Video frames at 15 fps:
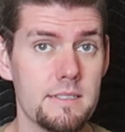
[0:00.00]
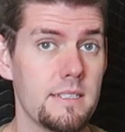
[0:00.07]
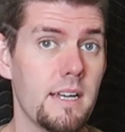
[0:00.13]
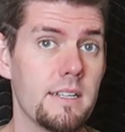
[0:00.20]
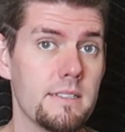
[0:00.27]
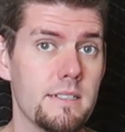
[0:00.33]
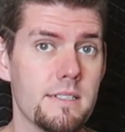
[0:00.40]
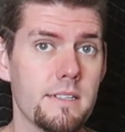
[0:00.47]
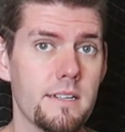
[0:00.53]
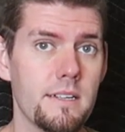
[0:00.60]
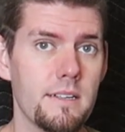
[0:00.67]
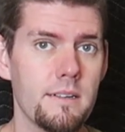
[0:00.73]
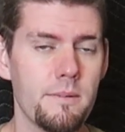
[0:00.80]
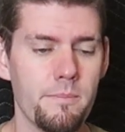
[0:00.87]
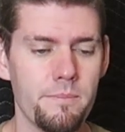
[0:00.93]
a lot
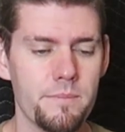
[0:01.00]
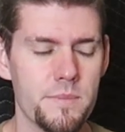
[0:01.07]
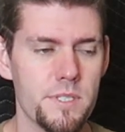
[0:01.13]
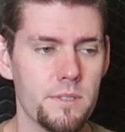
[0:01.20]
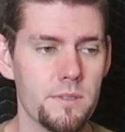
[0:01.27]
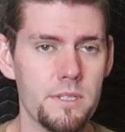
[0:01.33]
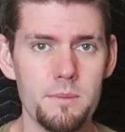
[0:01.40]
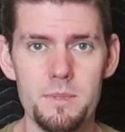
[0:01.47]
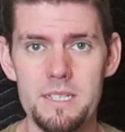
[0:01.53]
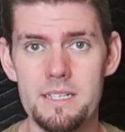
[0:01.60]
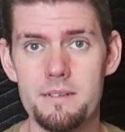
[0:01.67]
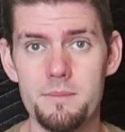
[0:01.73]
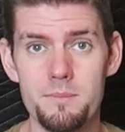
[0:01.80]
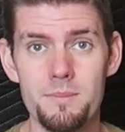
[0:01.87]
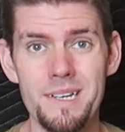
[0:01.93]
longer, so they
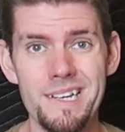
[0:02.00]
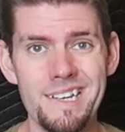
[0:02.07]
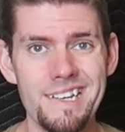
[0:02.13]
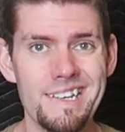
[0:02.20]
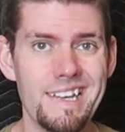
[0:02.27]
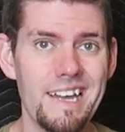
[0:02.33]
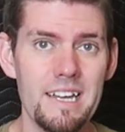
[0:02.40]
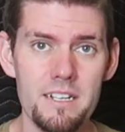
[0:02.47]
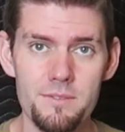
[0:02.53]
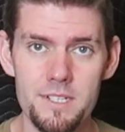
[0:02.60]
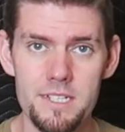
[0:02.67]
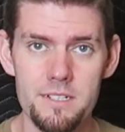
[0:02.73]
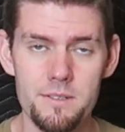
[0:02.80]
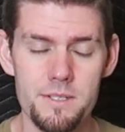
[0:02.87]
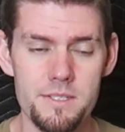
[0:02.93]
become kind of a
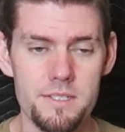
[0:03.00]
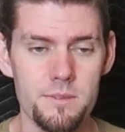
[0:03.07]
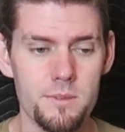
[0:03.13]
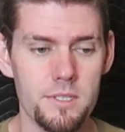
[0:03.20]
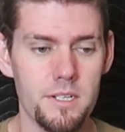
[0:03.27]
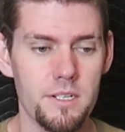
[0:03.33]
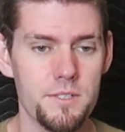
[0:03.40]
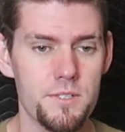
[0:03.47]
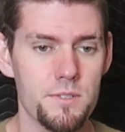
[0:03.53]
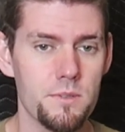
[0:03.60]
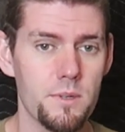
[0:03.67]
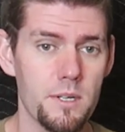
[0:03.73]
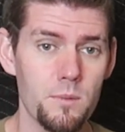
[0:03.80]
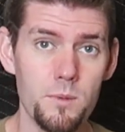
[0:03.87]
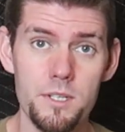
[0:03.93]
hindrance in regards to
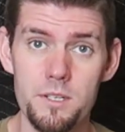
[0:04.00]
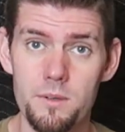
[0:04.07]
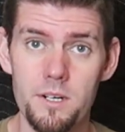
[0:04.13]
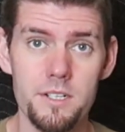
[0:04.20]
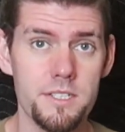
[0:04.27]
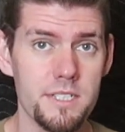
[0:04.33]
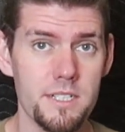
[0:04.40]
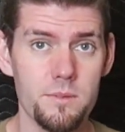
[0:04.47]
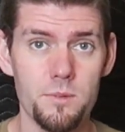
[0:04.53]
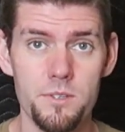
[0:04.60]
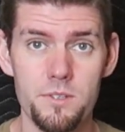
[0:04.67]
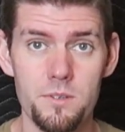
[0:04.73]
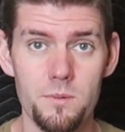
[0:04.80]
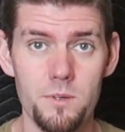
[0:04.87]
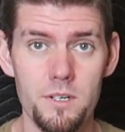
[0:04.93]
where when you are done
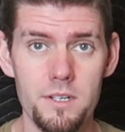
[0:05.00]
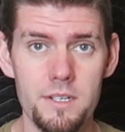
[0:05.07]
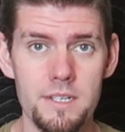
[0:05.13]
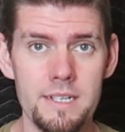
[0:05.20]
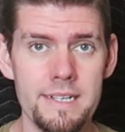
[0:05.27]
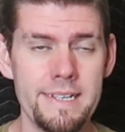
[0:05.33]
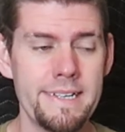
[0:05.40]
with your work,